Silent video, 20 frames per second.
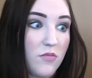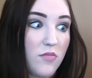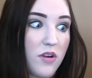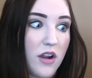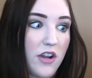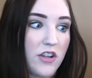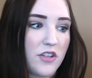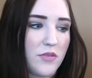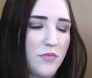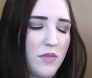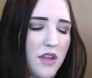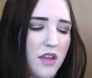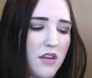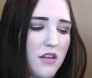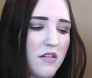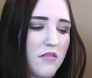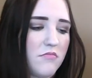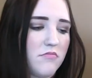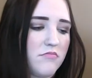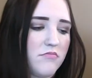Project
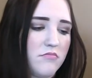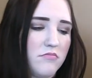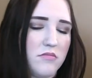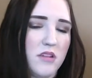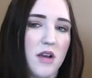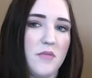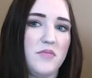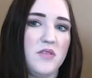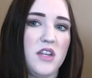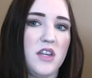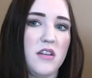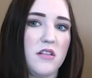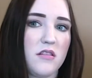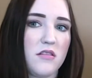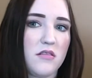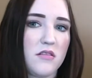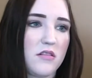Pan update